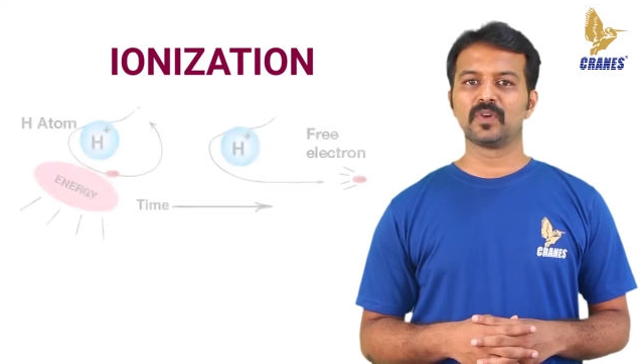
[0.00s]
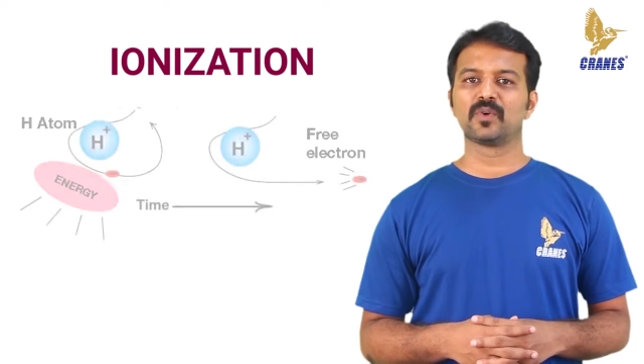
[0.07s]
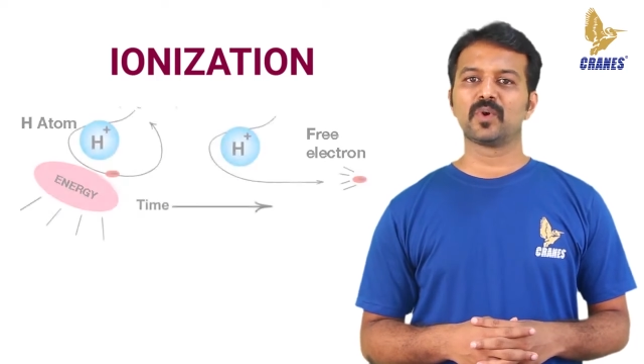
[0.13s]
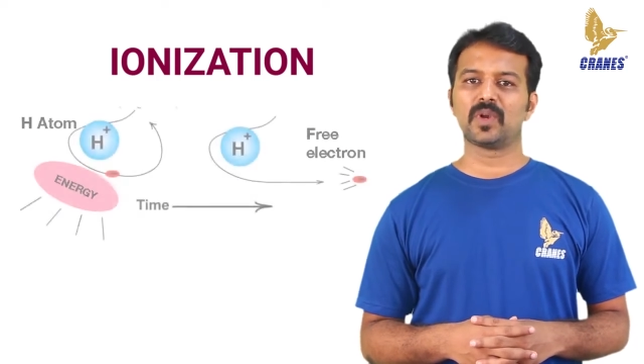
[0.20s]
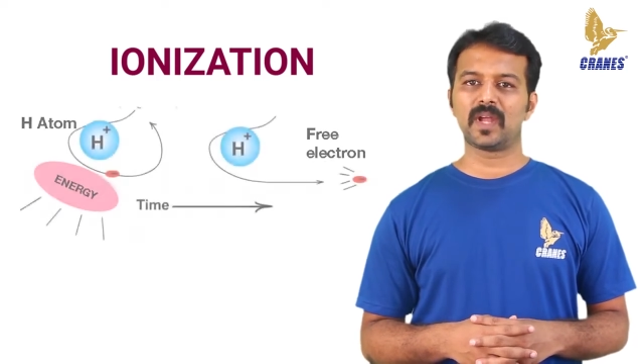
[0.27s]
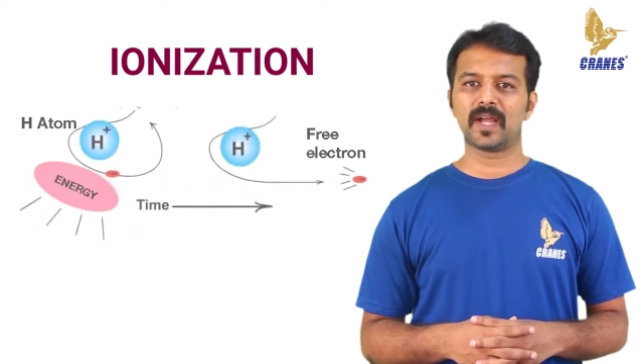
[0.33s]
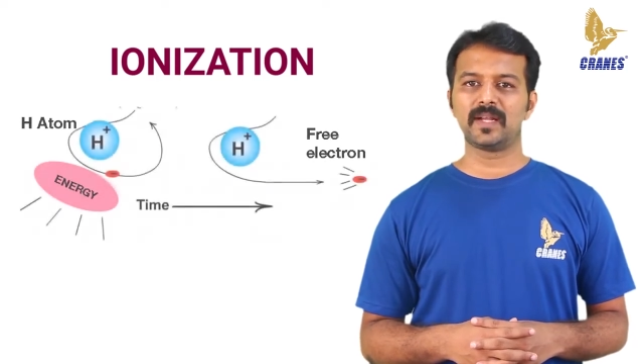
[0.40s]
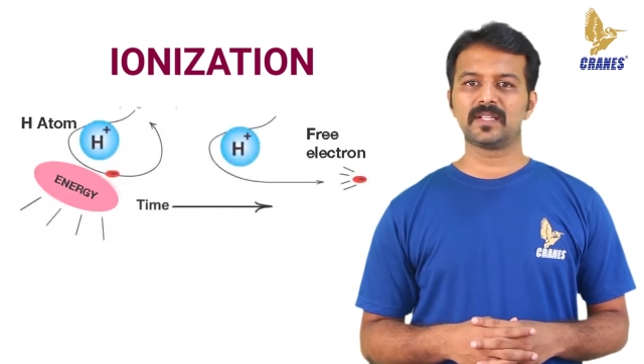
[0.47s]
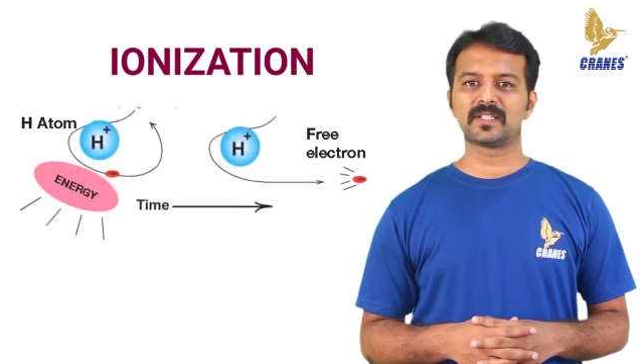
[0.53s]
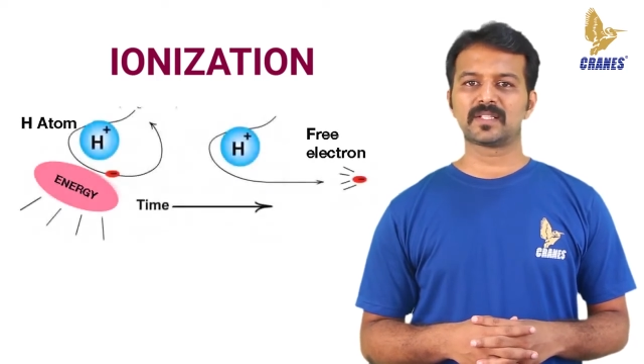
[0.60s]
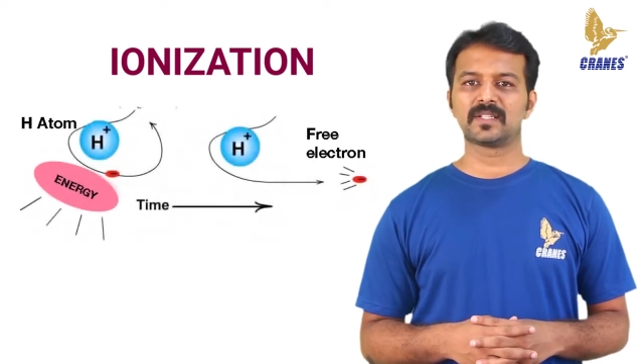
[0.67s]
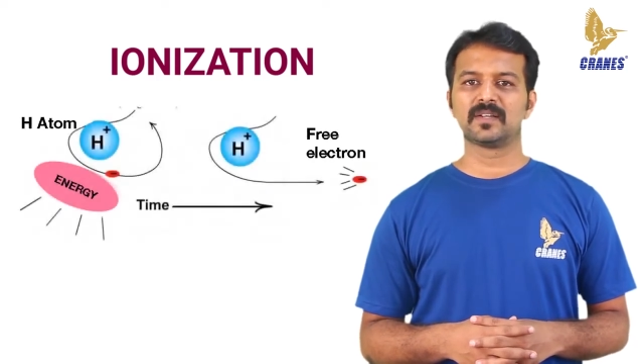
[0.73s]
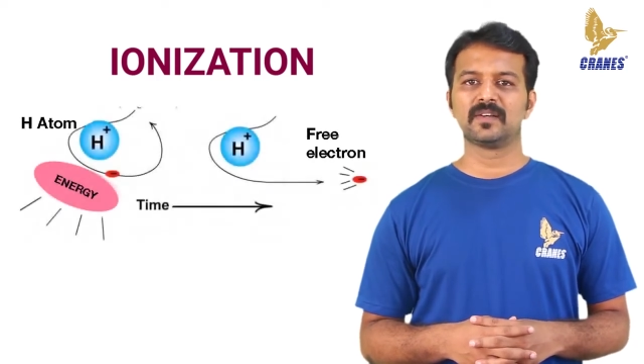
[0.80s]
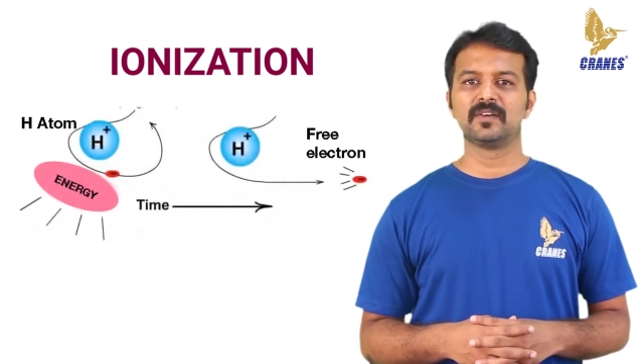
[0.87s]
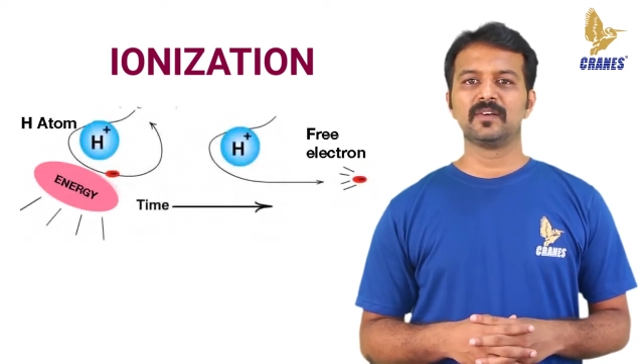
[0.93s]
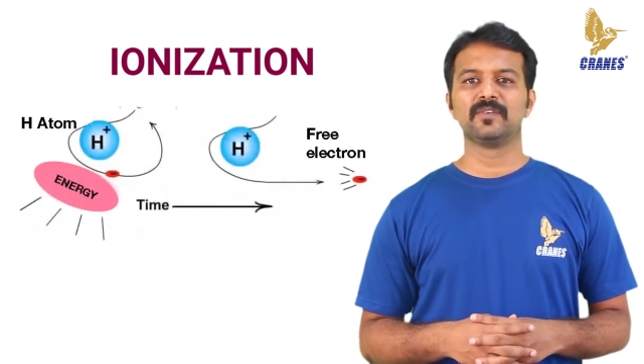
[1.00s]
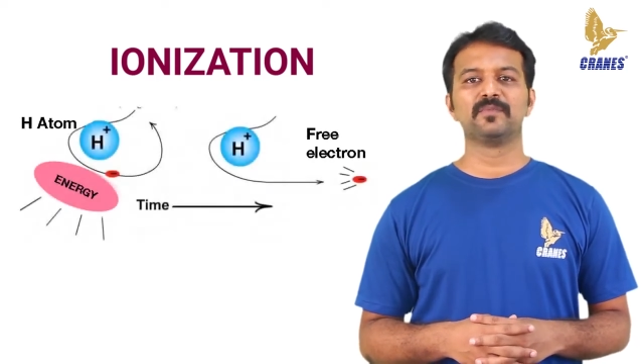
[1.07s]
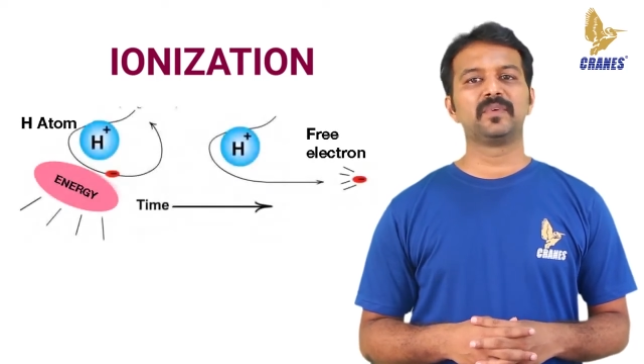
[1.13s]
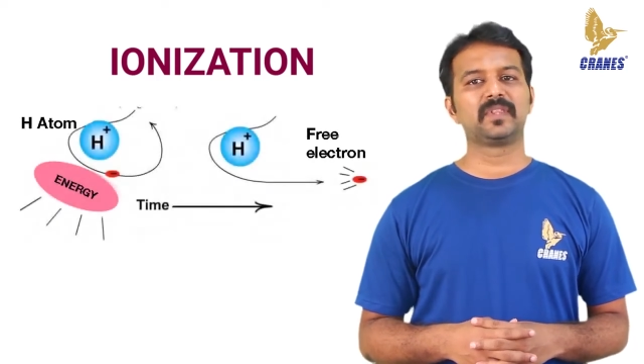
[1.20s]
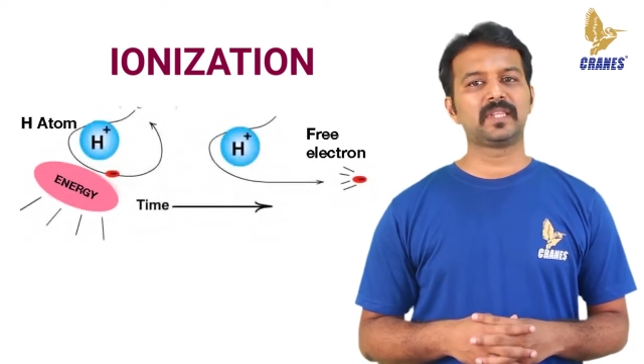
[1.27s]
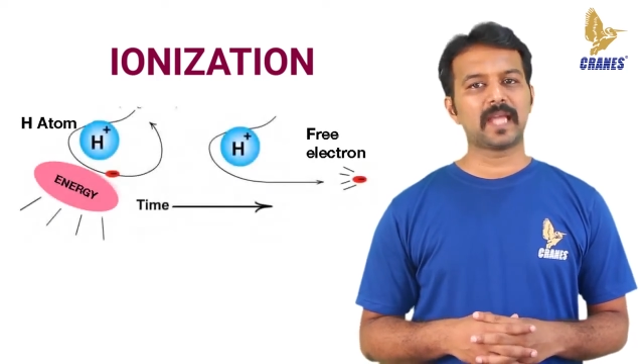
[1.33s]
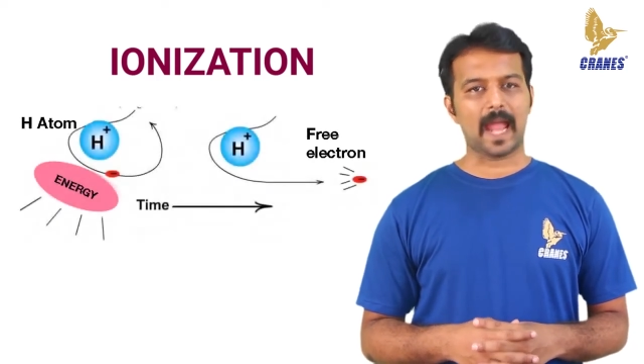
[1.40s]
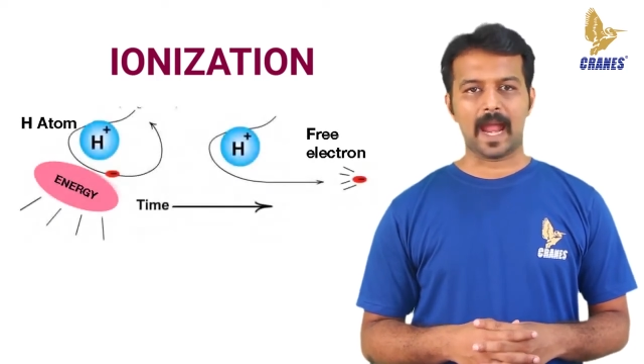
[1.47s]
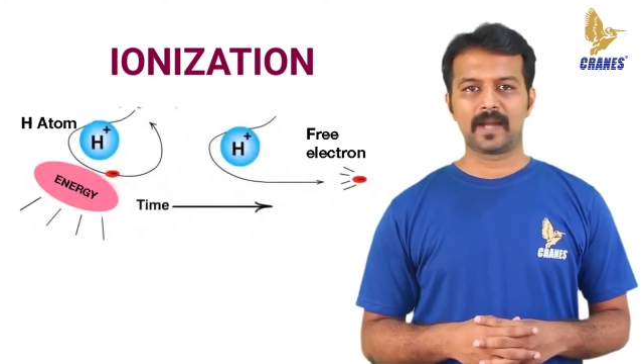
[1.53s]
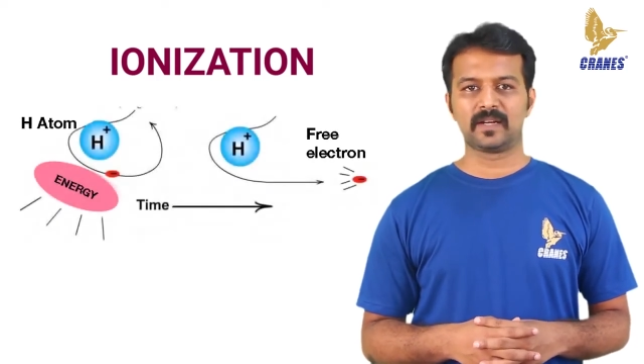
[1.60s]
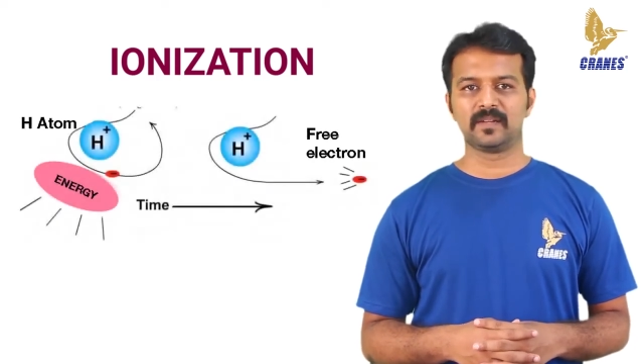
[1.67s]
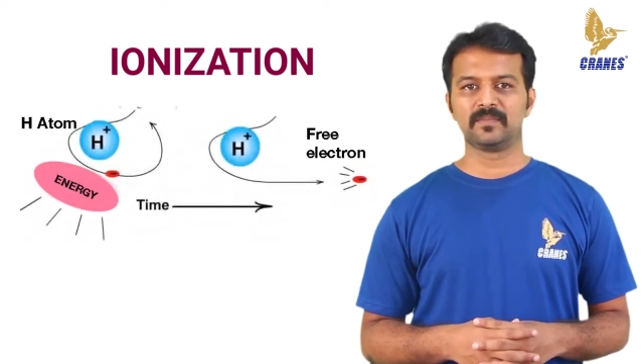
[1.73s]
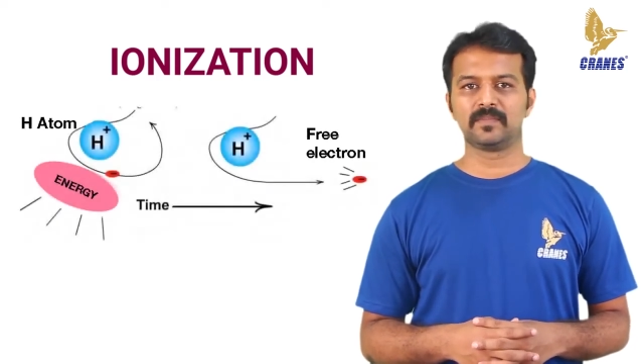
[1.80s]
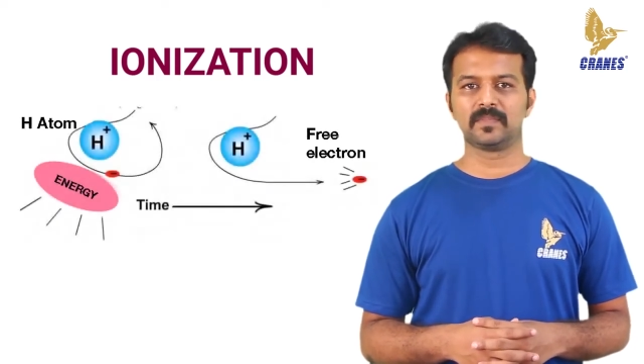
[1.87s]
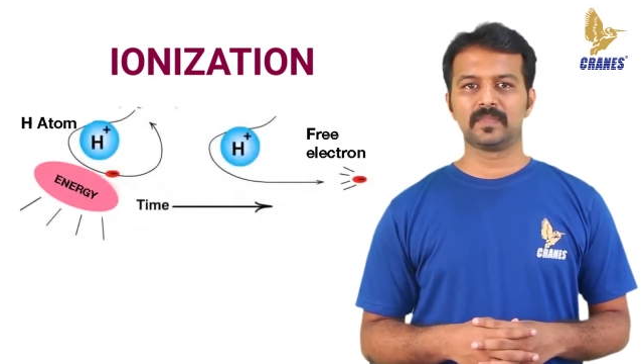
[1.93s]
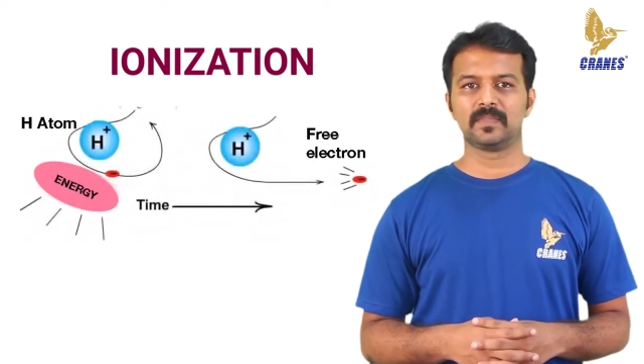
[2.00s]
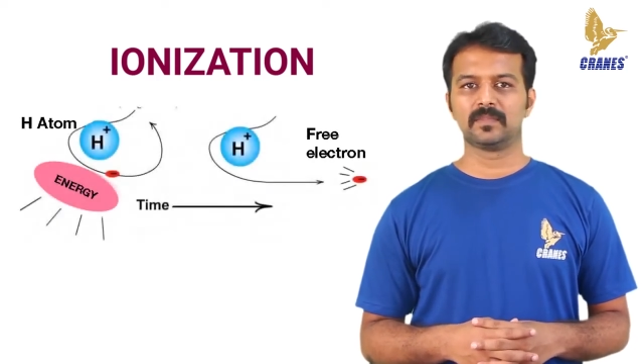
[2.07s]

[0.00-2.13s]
collides with the atom